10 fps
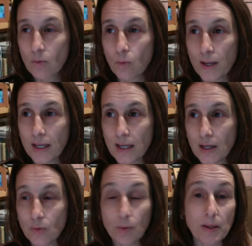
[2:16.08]
we
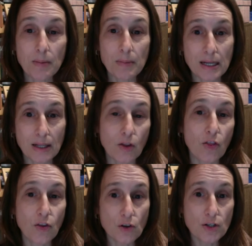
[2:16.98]
will be meeting the
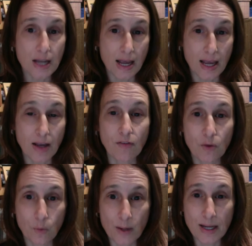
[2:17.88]
3rd day of
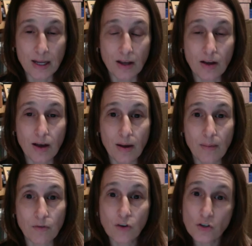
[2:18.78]
the week
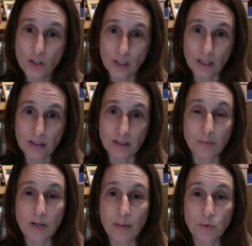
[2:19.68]
virtually.
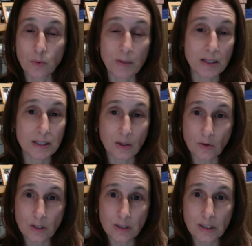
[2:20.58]
Sometimes we'll meet
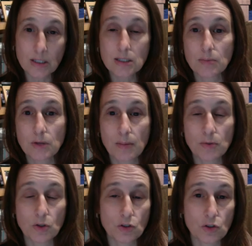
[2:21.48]
synchronously. Sometimes
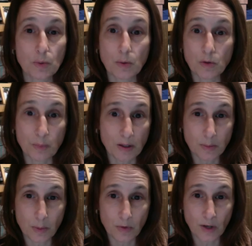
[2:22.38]
you'll just be
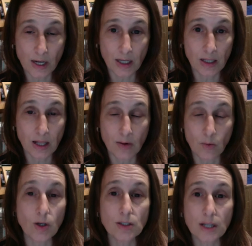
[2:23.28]
responsible for getting a lot of
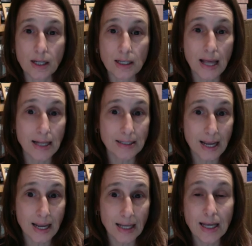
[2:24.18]
work done that
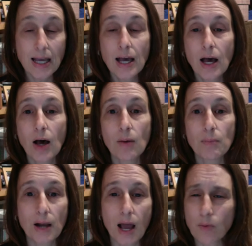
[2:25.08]
day.
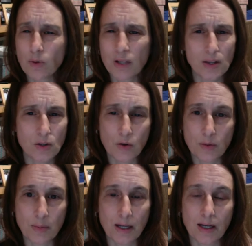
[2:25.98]
But I will let you know at the
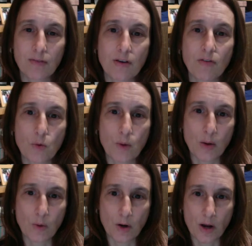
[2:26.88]
beginning of every week
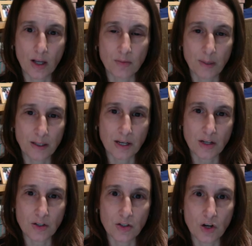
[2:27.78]
what our
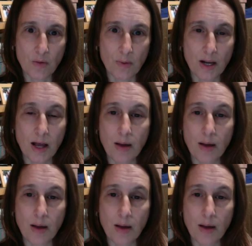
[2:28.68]
expectations are. But